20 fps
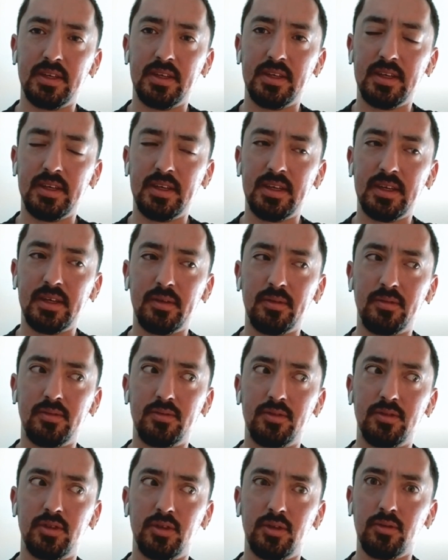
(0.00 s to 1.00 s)
he
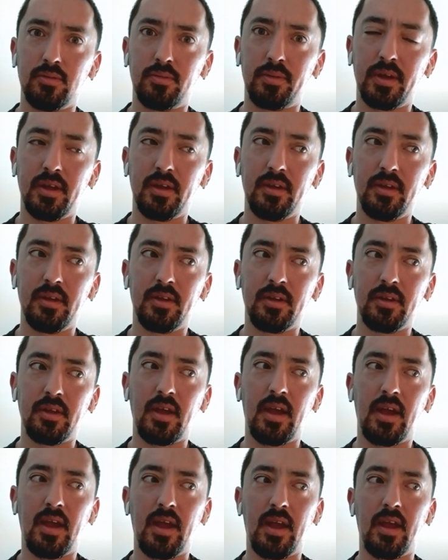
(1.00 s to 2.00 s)
two-pinned
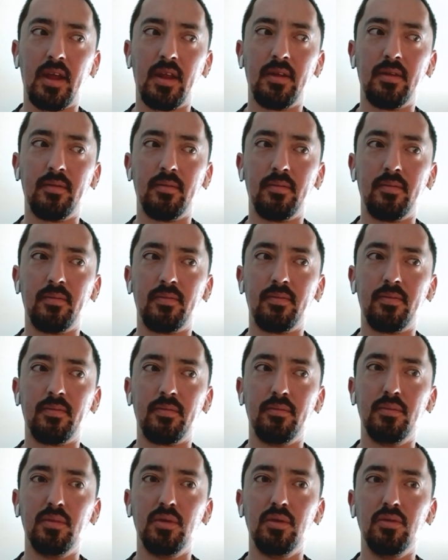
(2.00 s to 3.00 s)
and
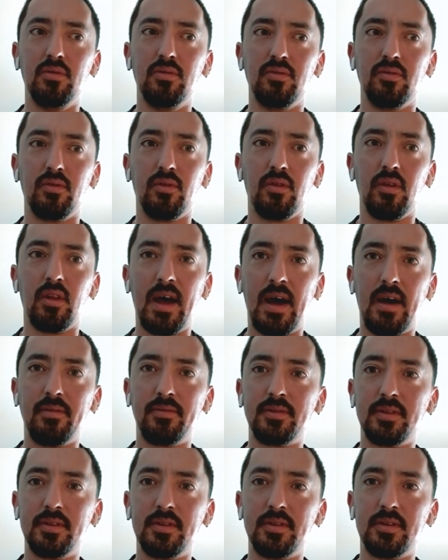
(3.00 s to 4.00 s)
moved
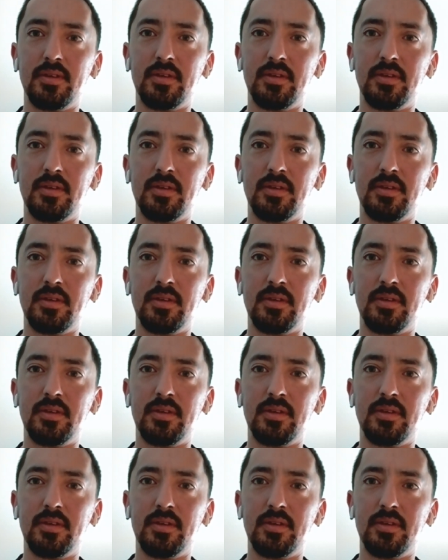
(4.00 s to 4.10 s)
left,